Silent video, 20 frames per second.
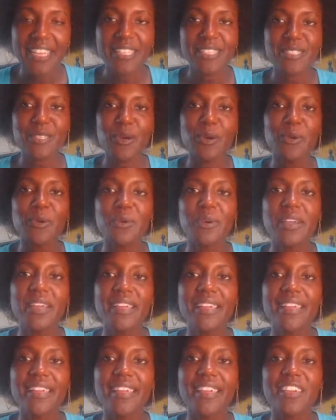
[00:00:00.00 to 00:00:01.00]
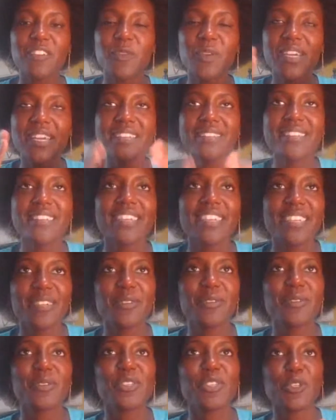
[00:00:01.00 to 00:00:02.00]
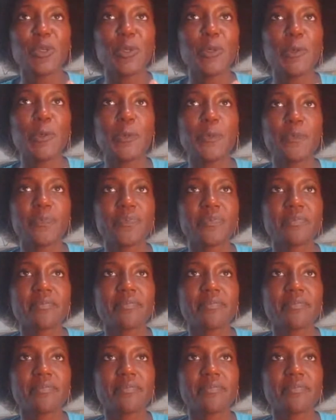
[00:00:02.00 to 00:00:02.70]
So if we continue to